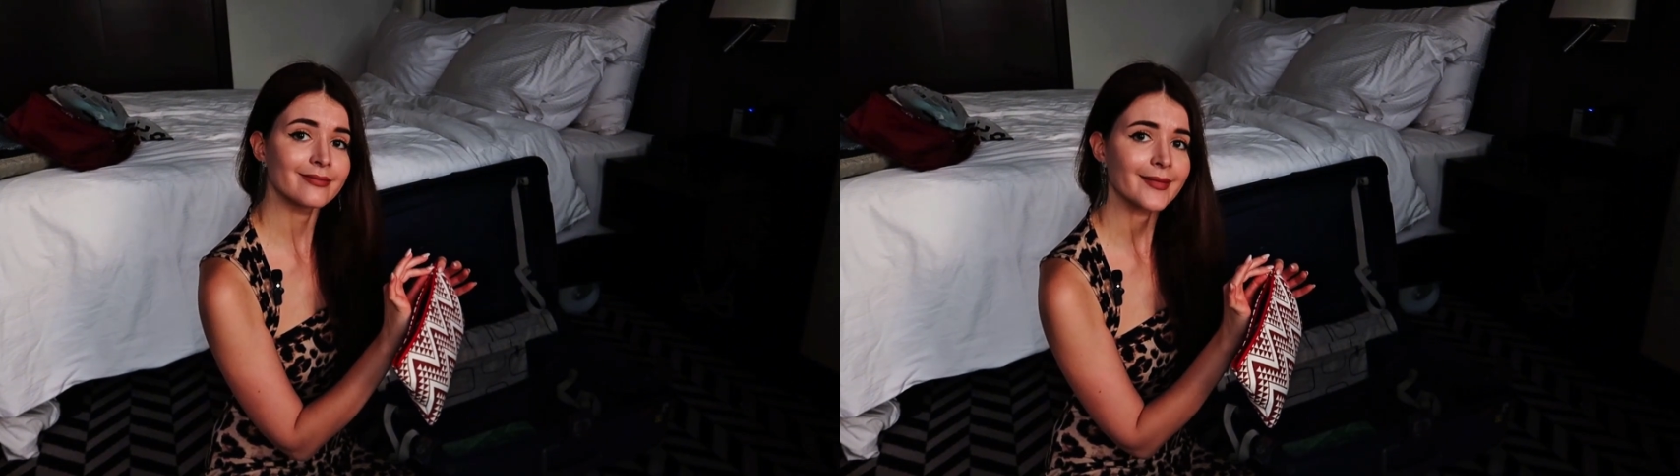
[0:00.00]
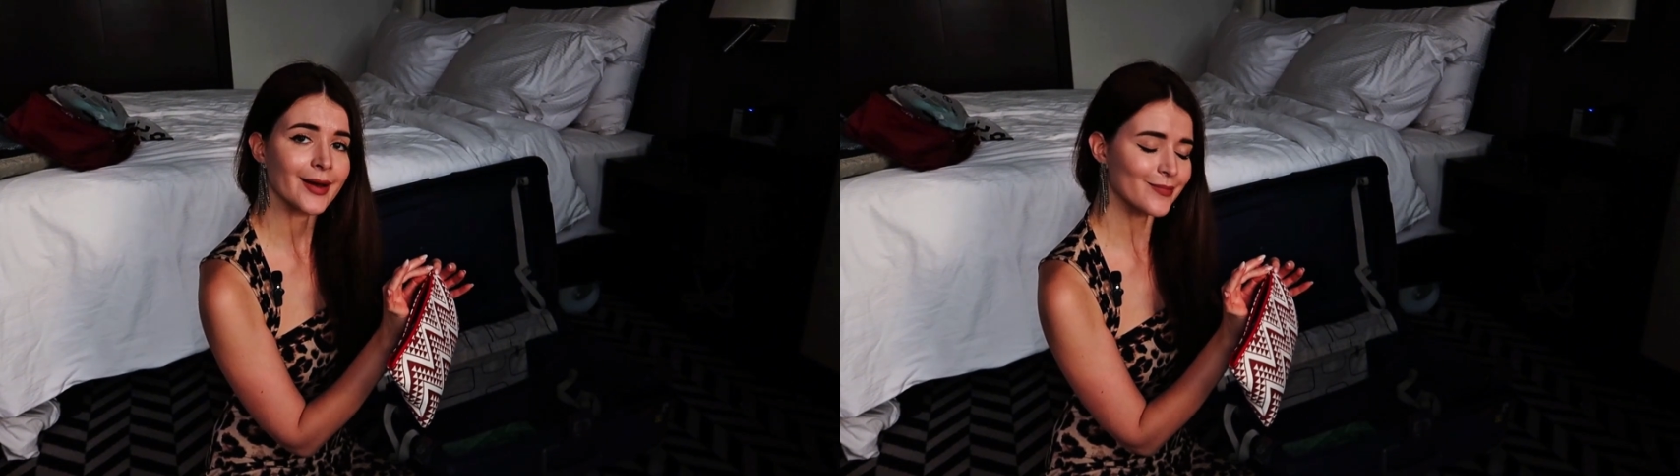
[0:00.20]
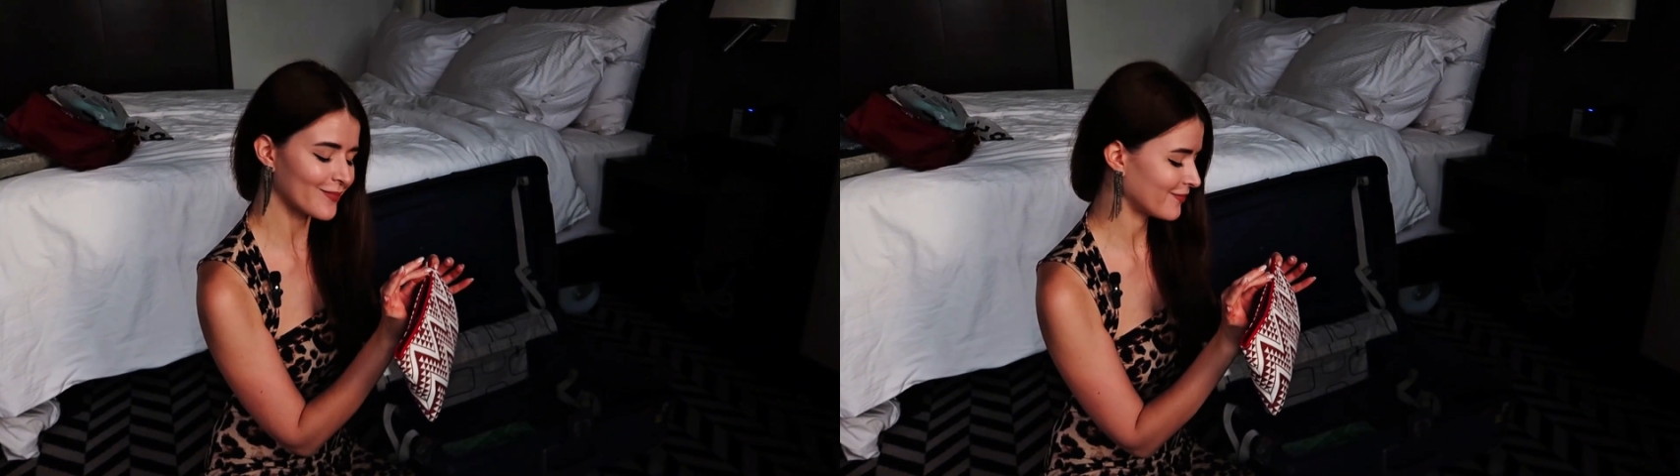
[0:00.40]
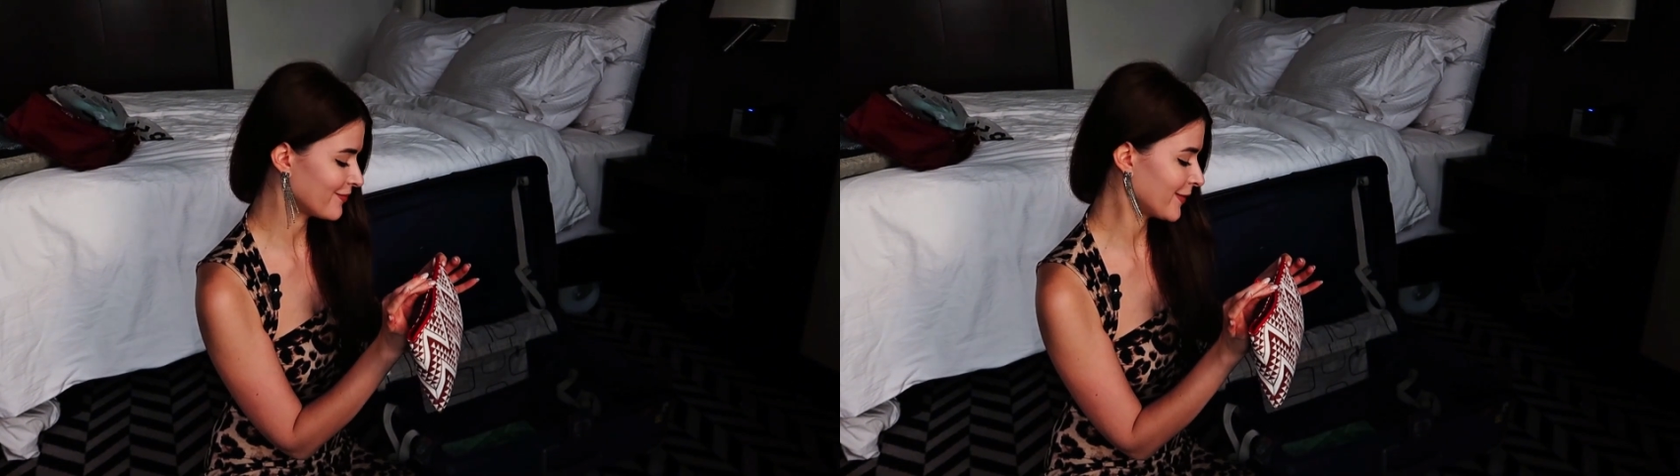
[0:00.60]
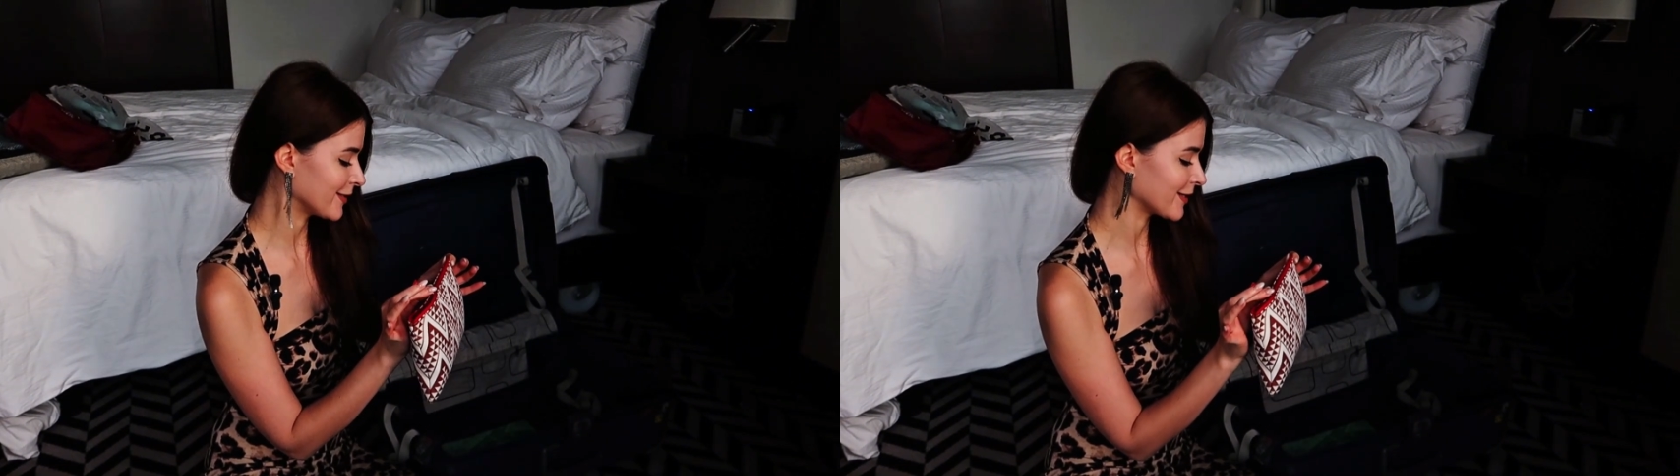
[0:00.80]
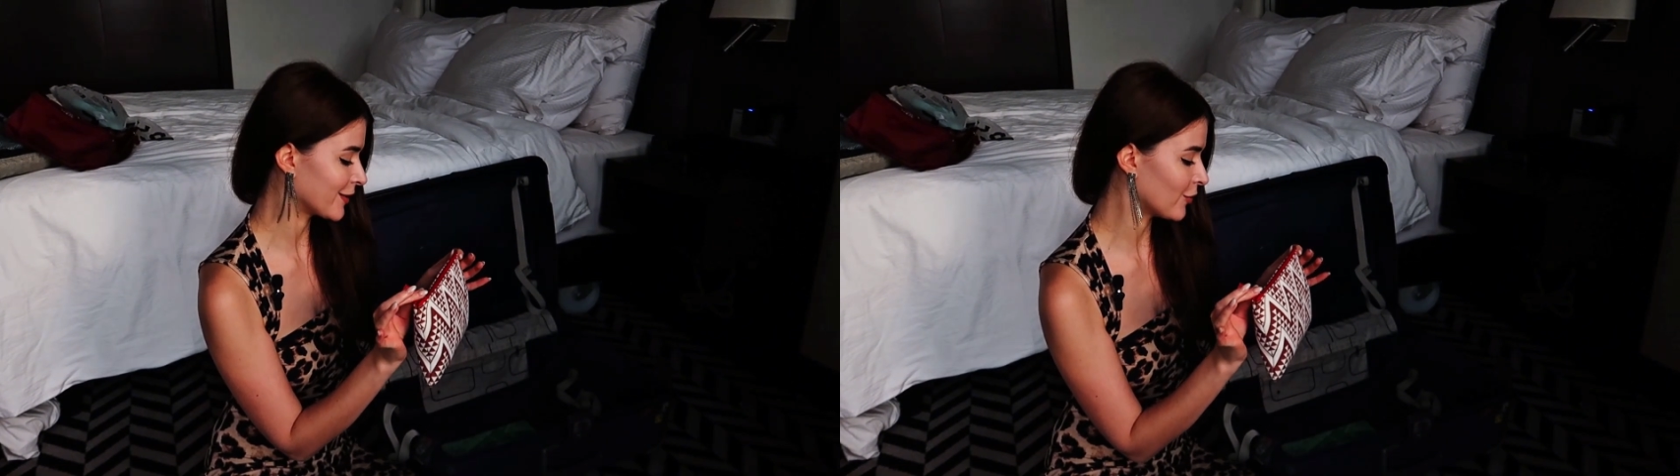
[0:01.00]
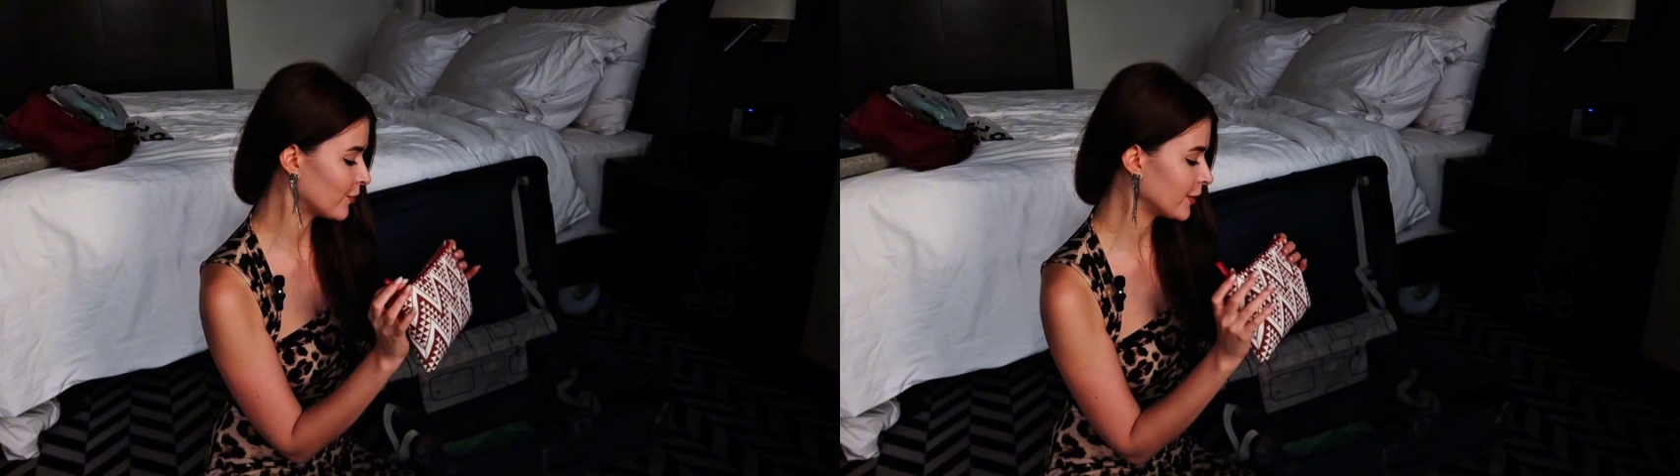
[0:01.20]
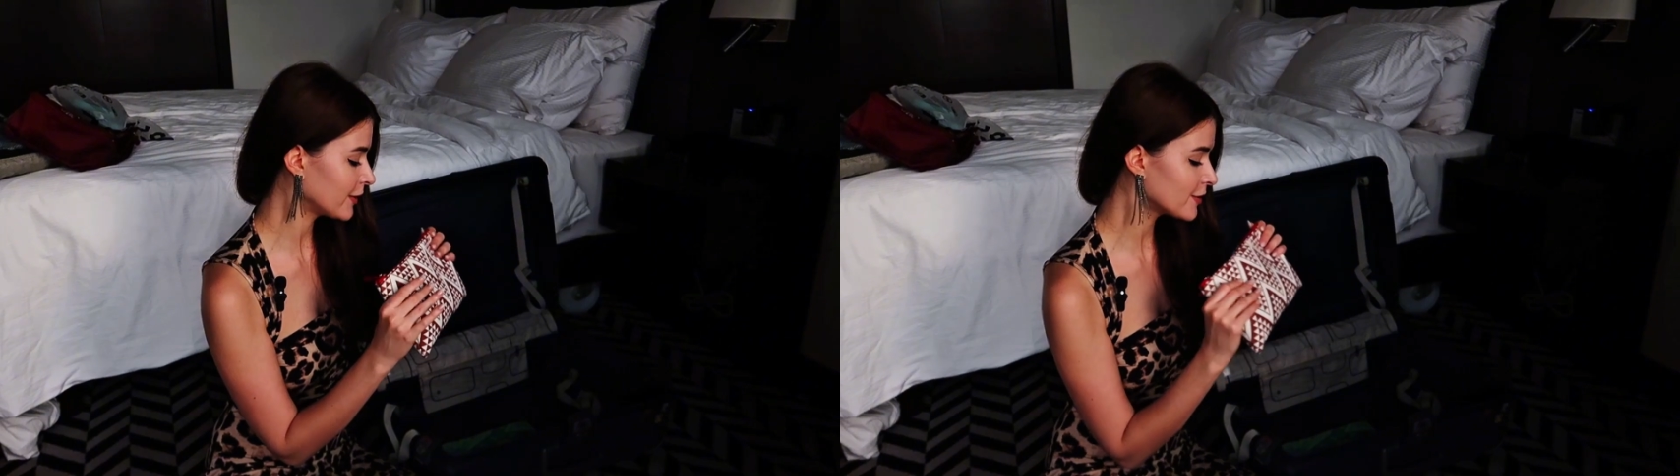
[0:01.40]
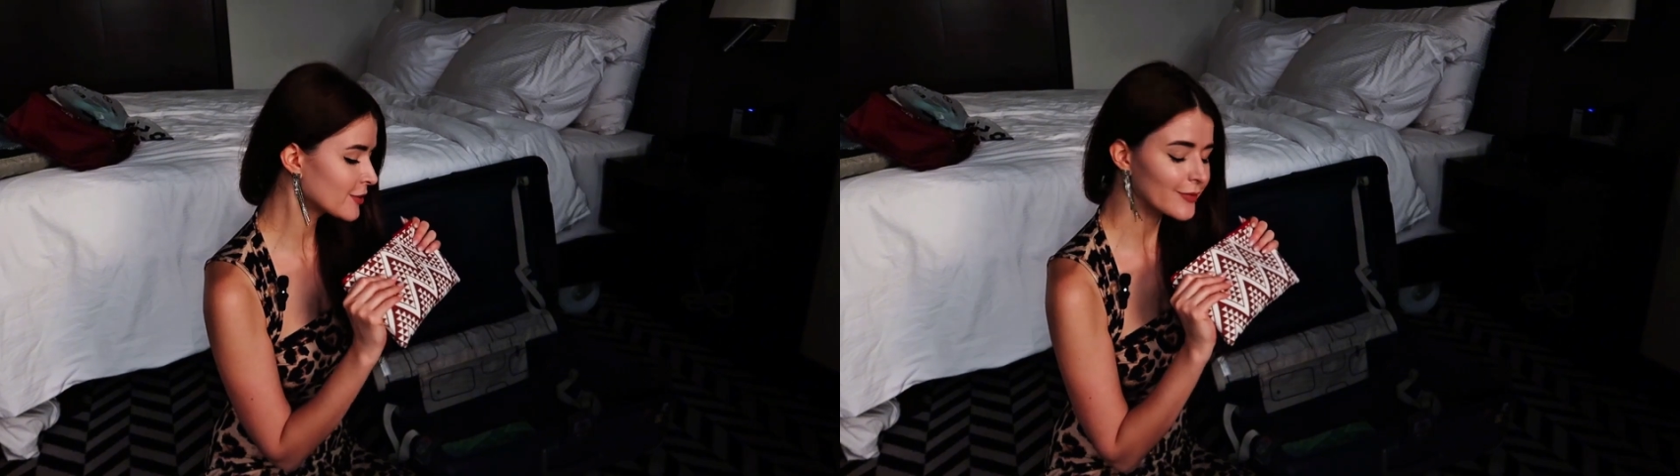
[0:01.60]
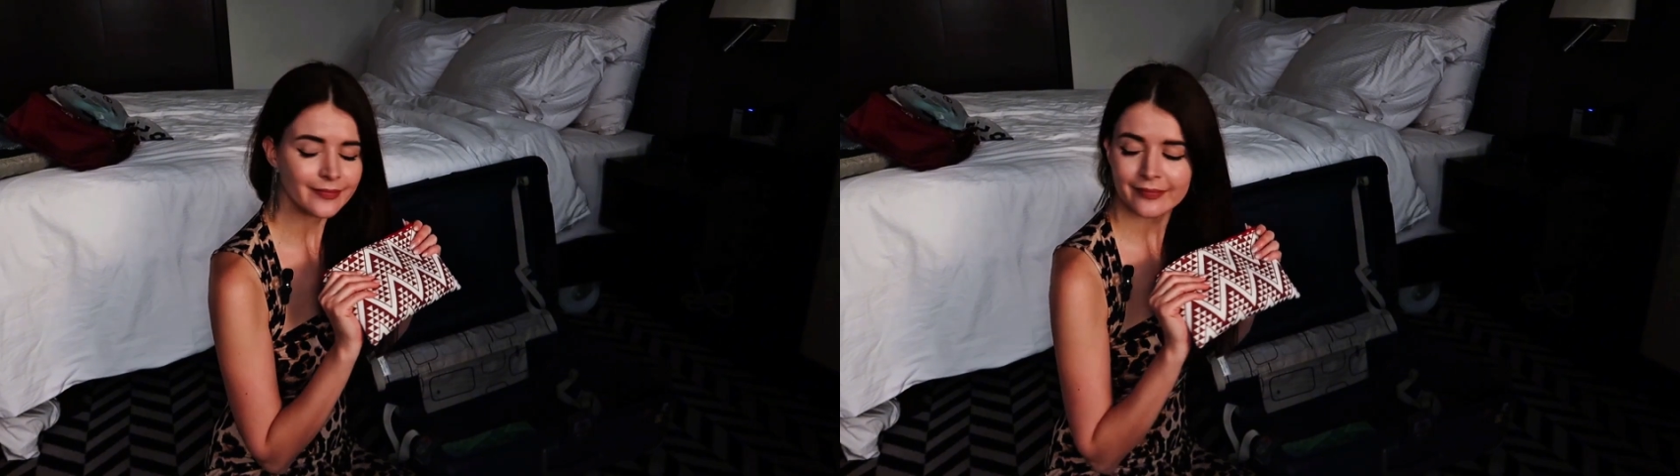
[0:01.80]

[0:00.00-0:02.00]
Yep, not gonna open it.